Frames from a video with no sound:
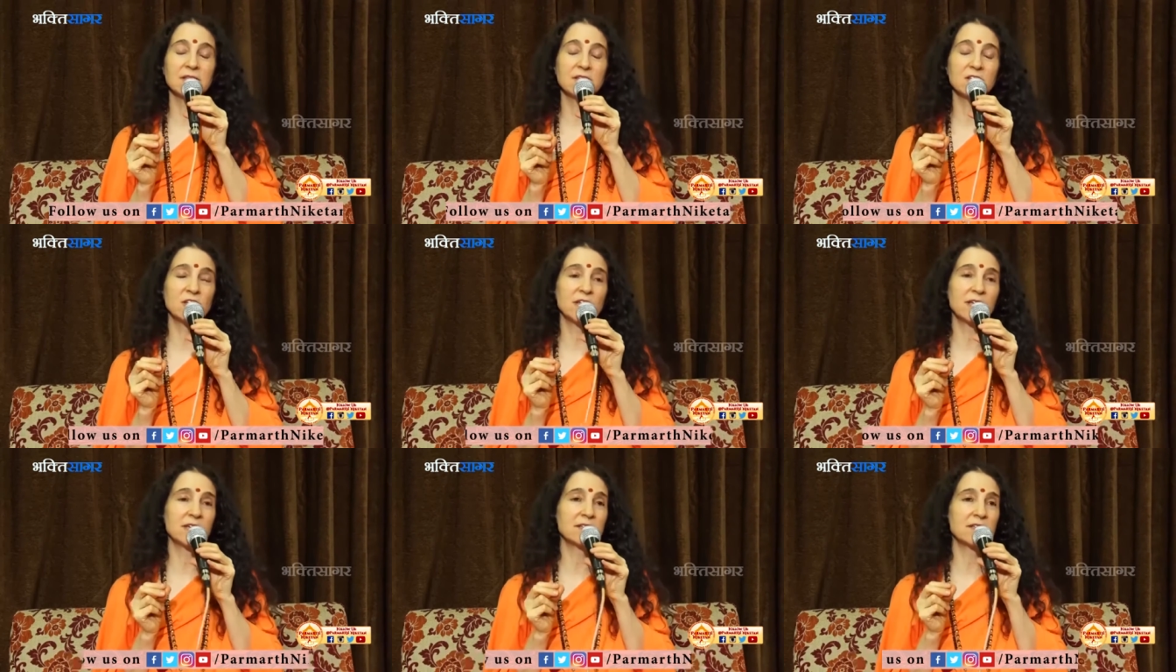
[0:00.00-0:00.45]
it
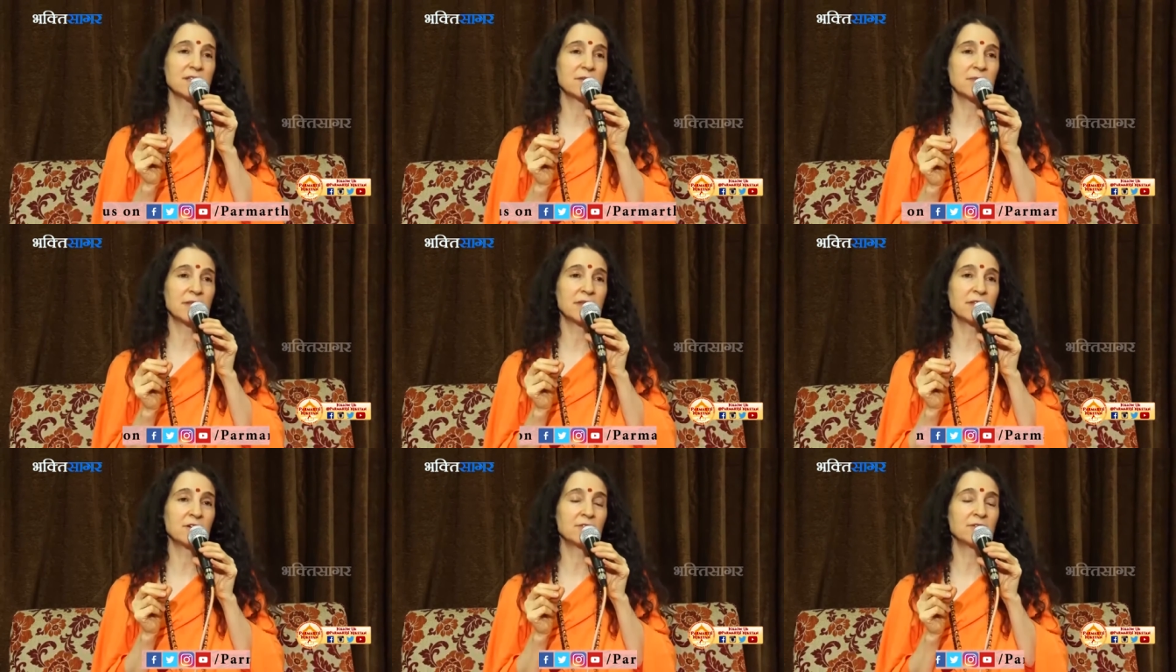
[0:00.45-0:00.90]
shakes
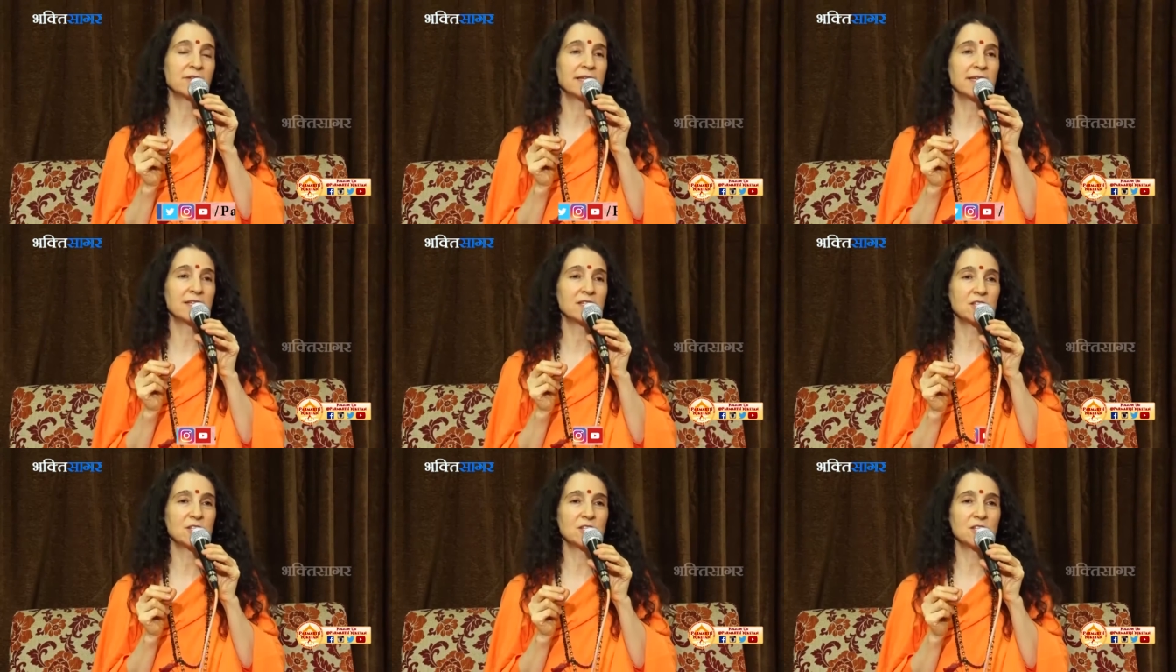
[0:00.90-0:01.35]
them in their
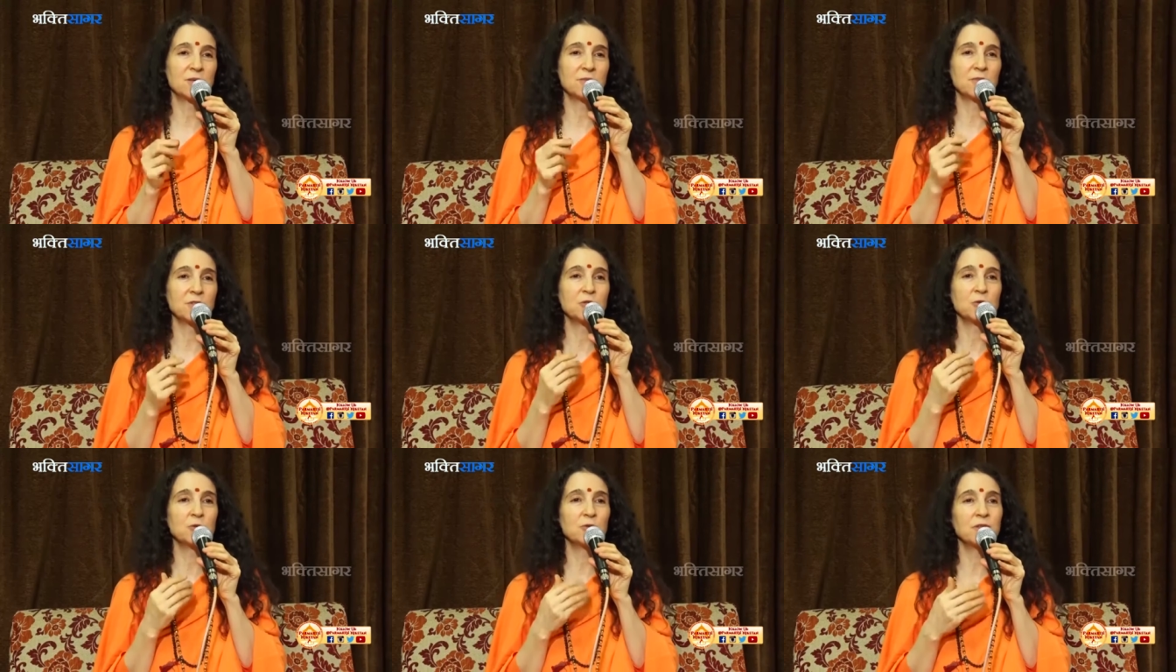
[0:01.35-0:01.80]

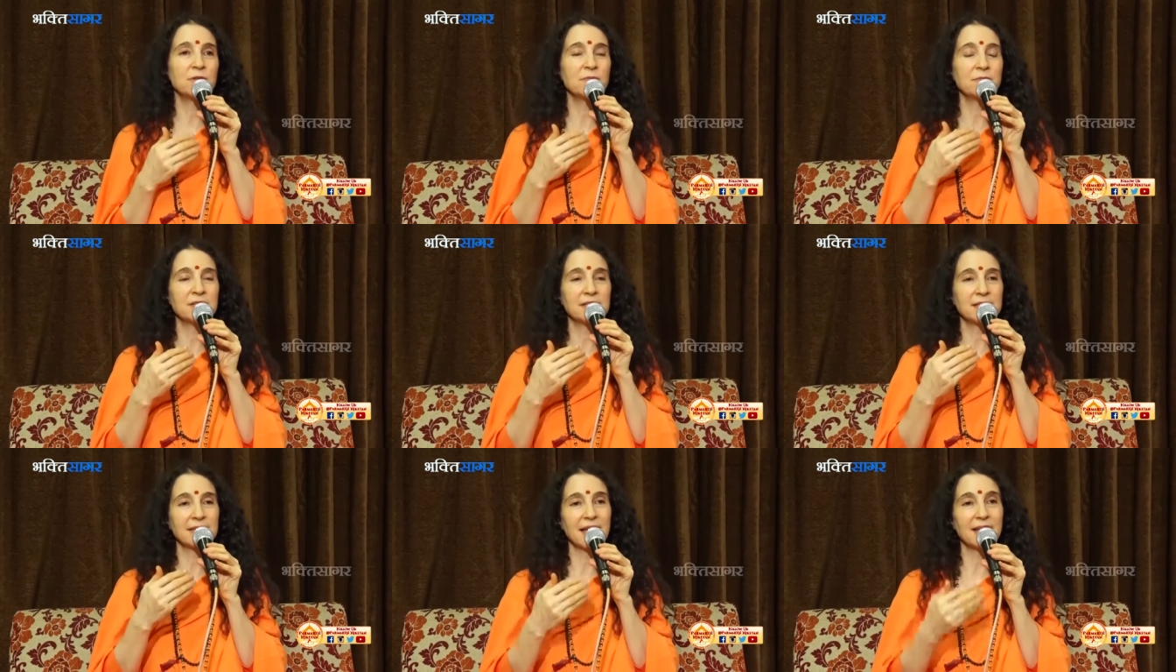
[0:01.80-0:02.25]
relationship to
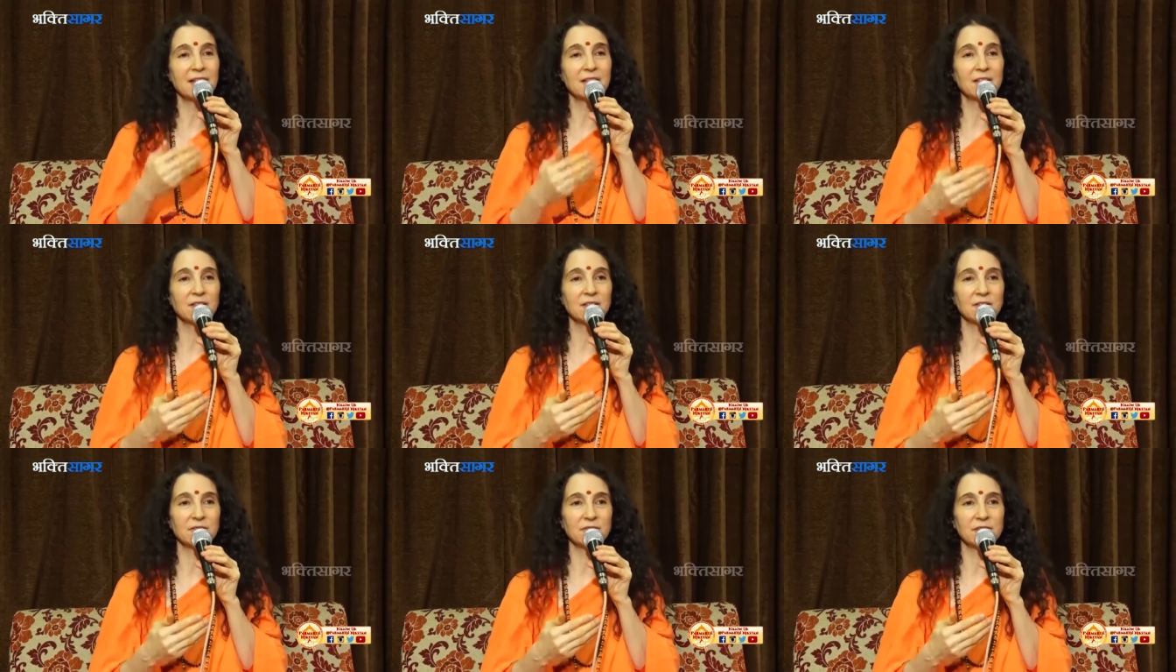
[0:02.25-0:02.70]

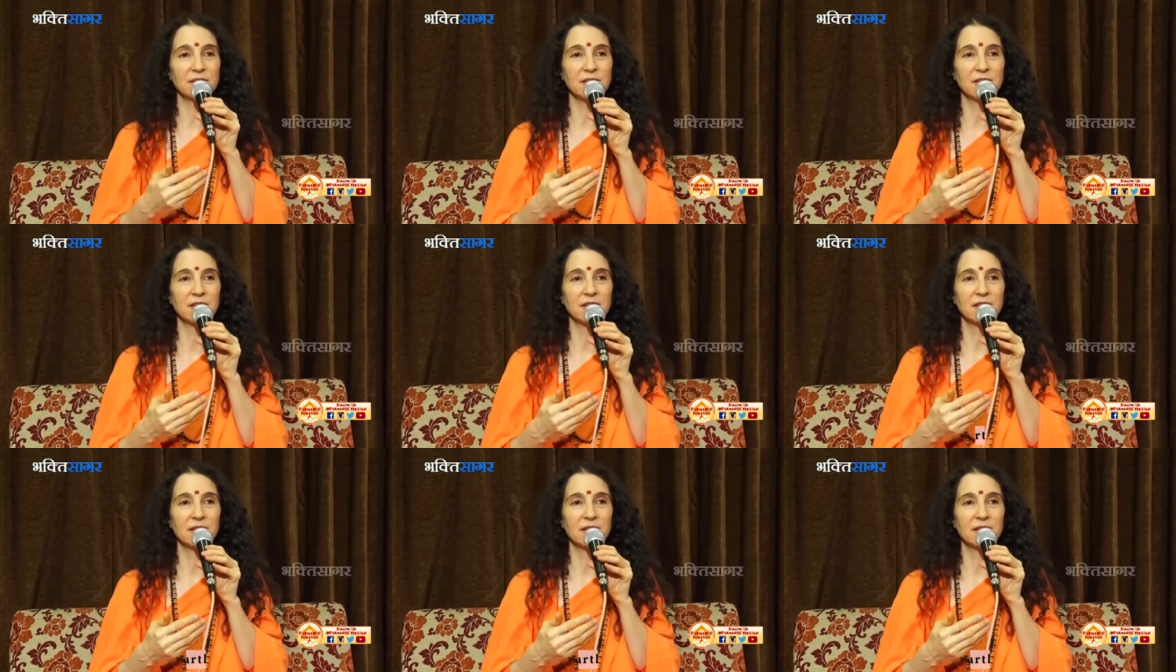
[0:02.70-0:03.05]
themselves.